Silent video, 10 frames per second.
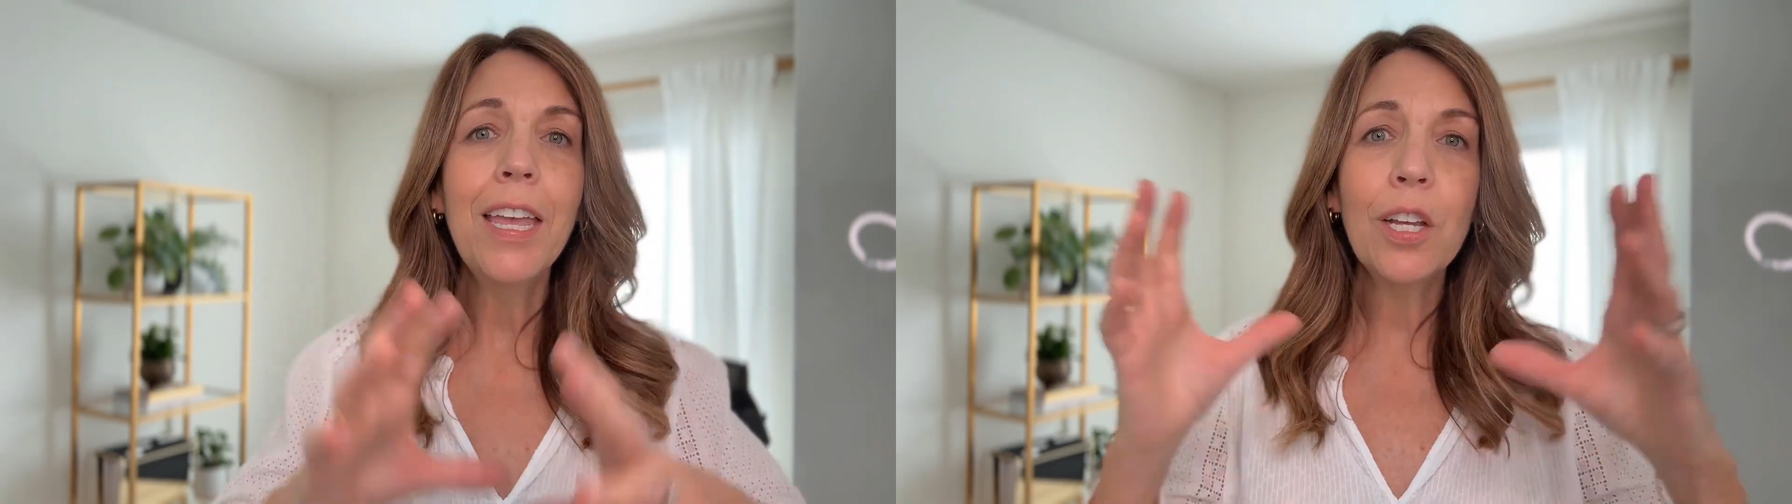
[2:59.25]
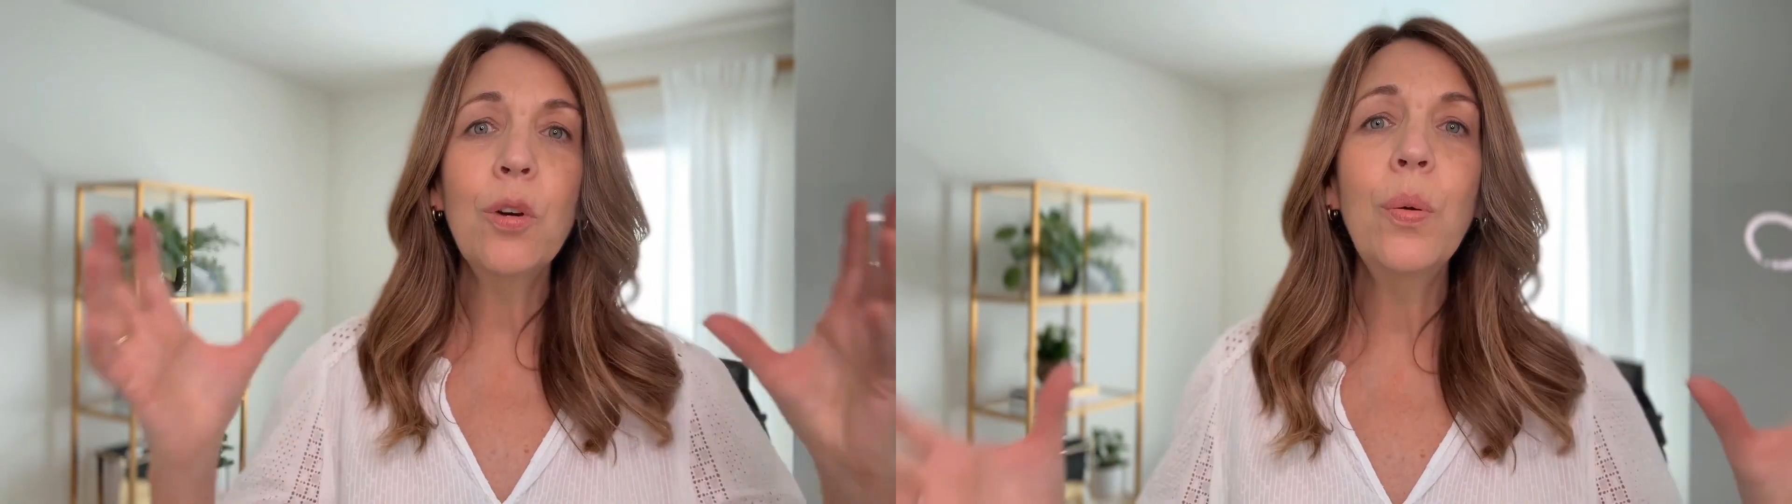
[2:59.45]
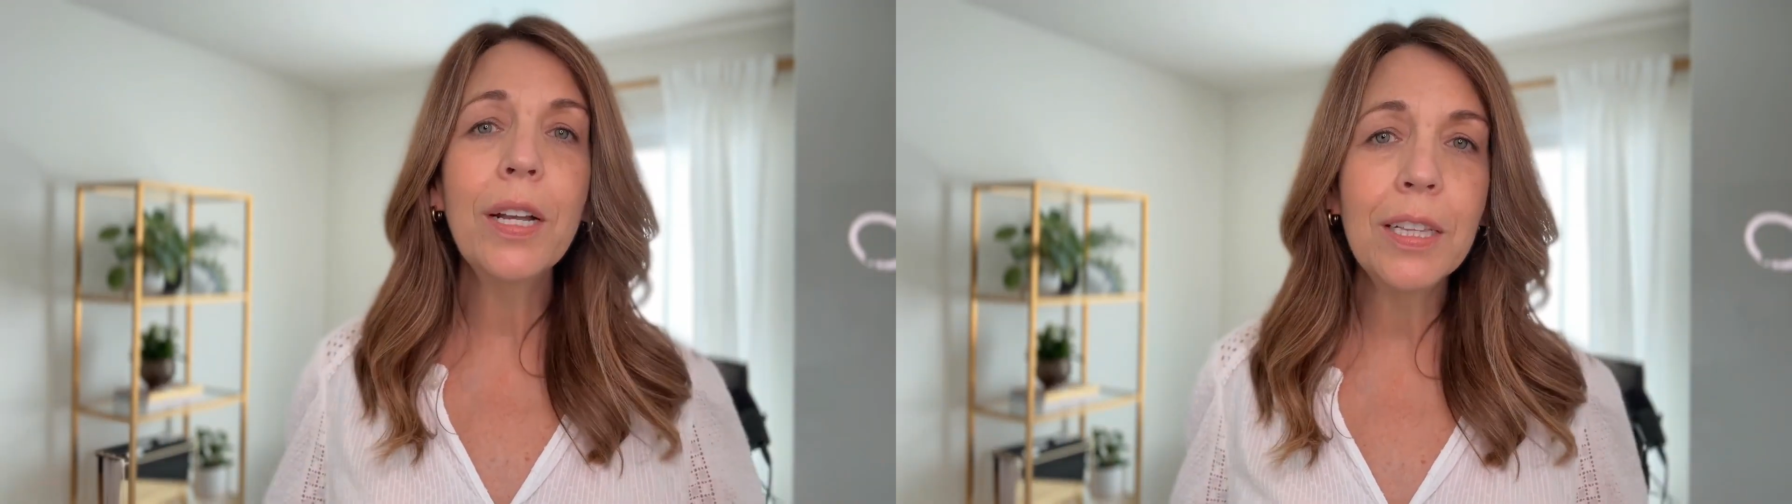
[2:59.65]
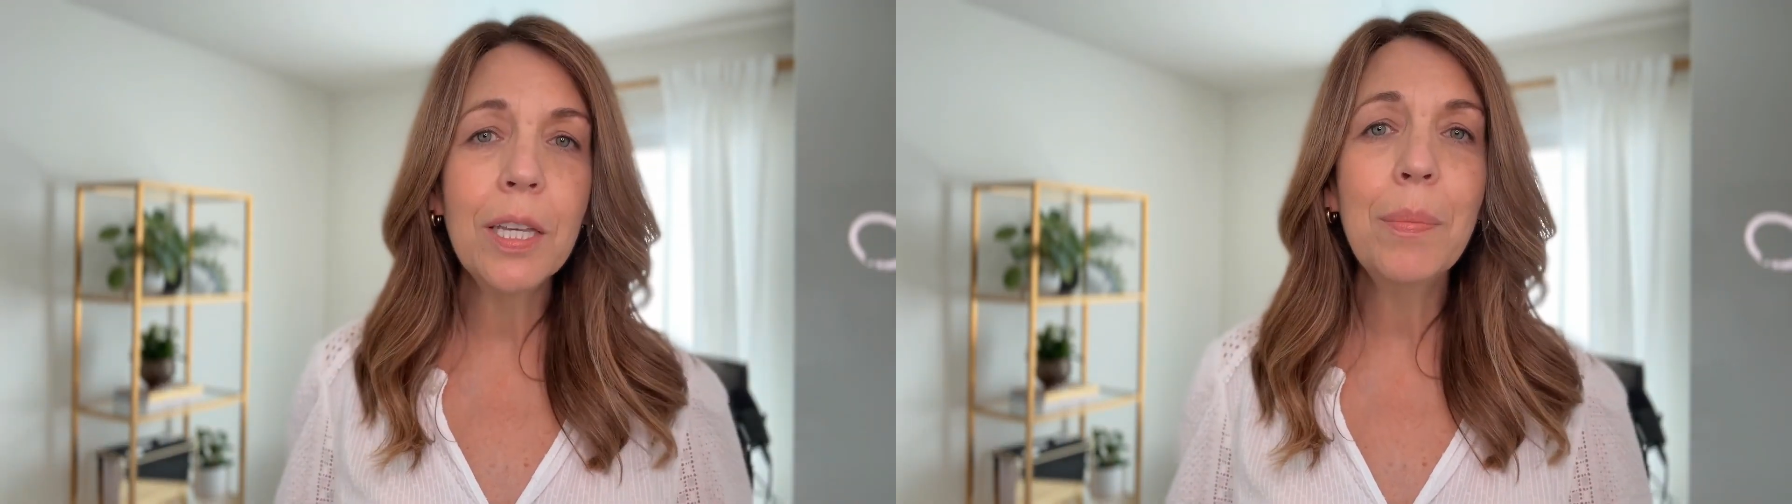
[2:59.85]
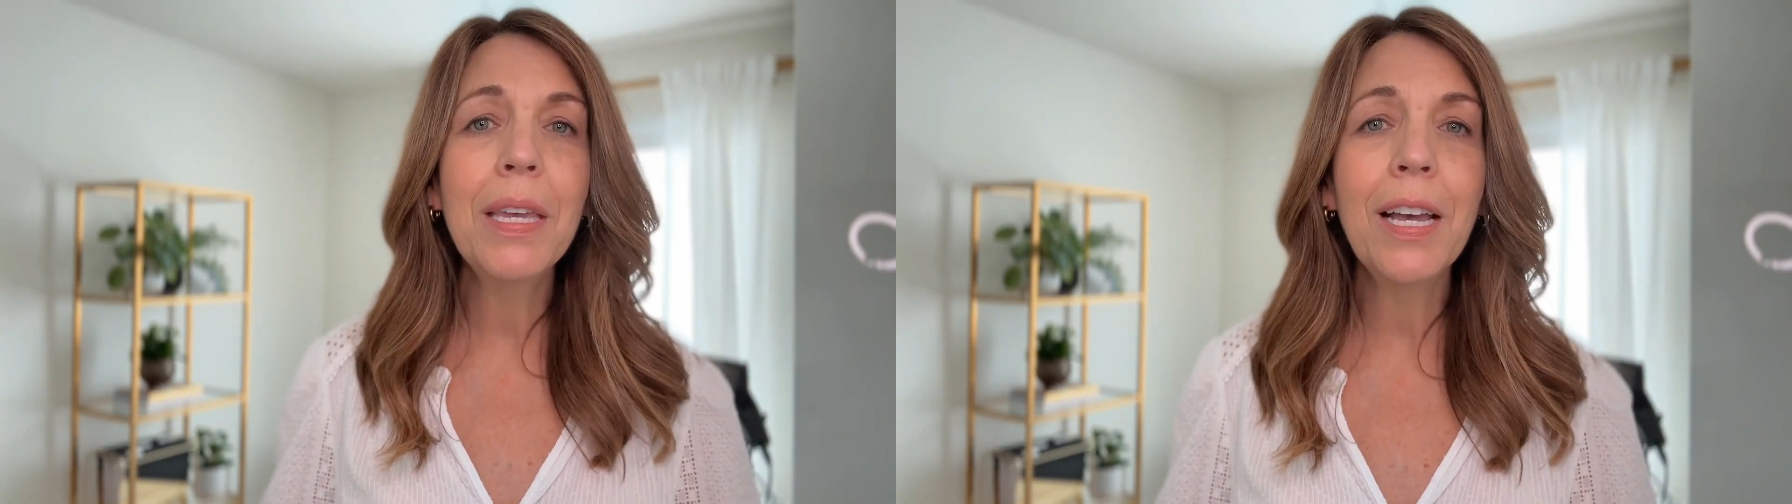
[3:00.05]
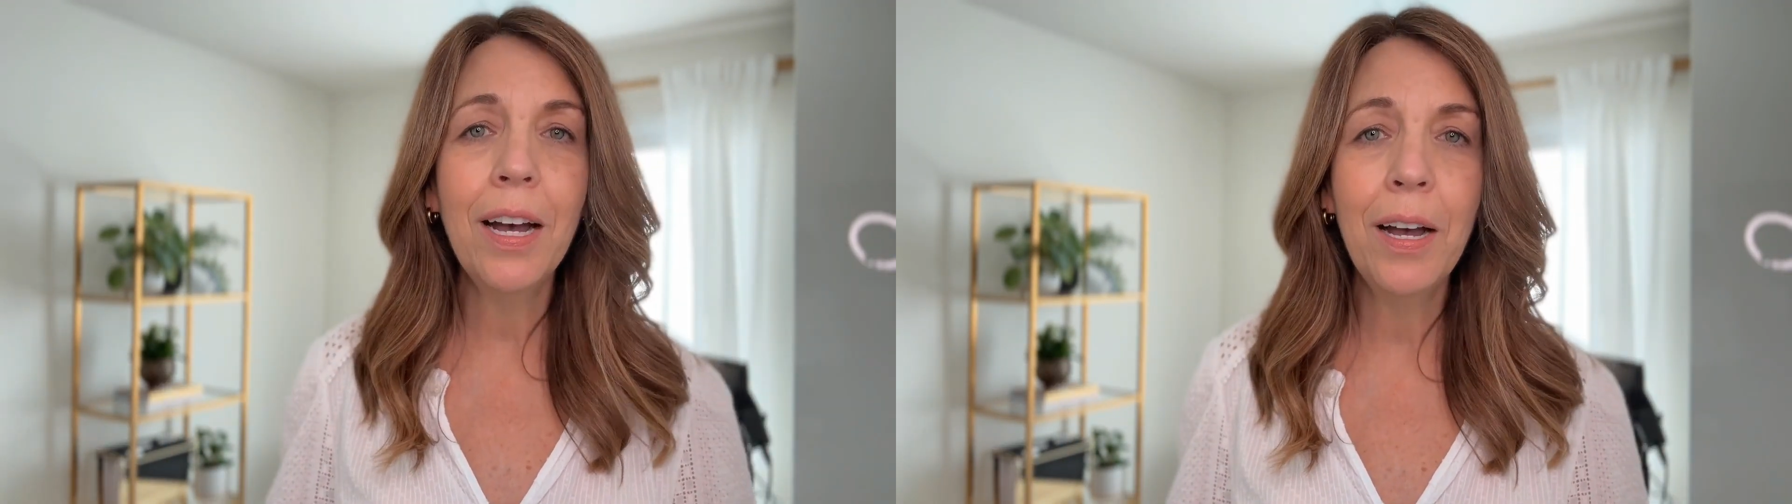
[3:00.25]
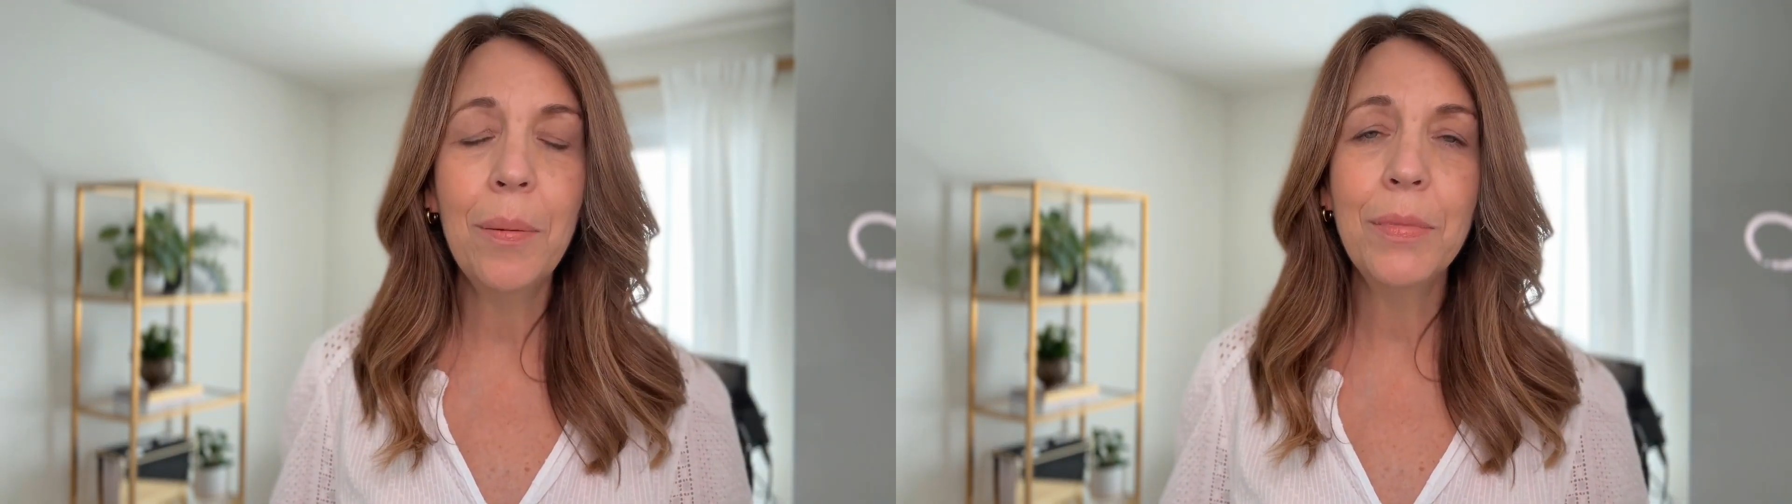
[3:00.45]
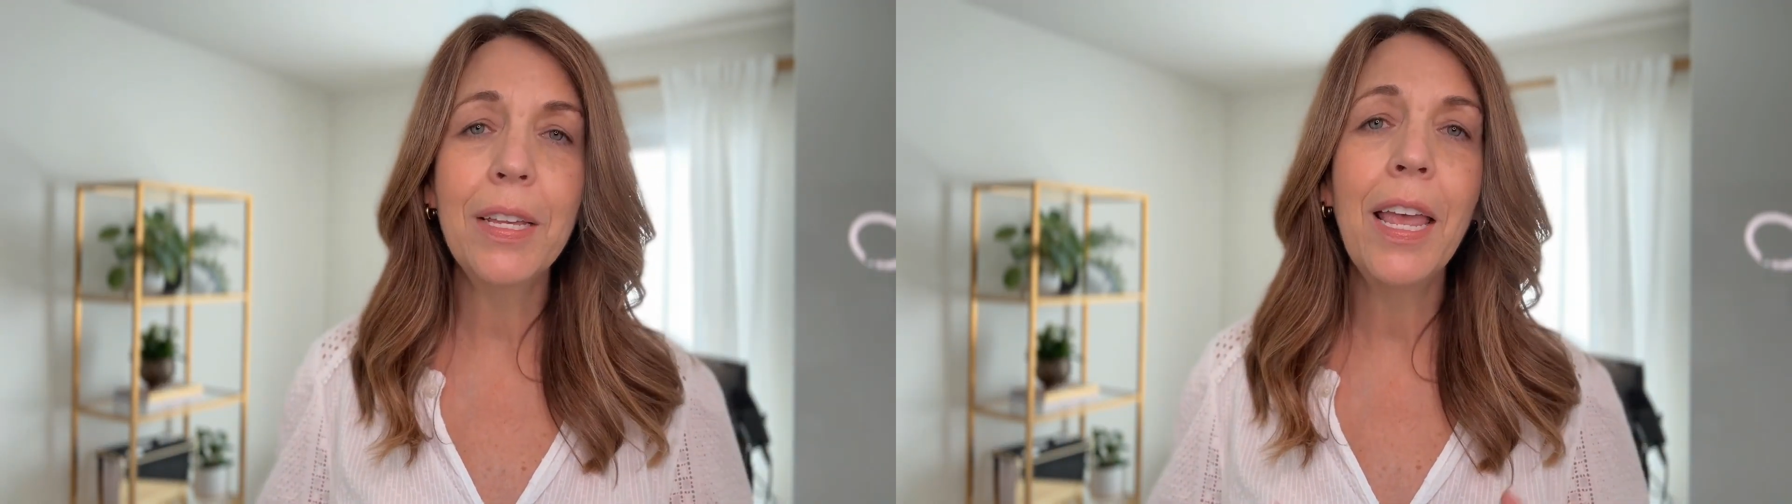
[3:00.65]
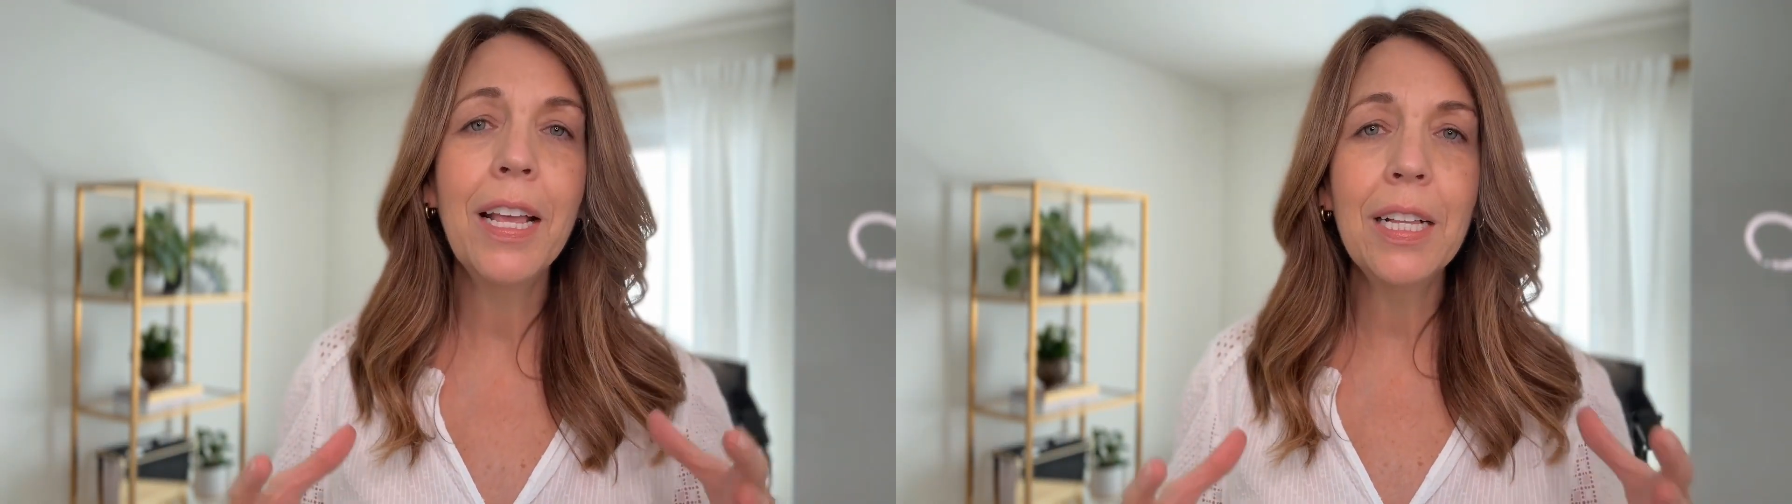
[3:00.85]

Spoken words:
it quickly becomes a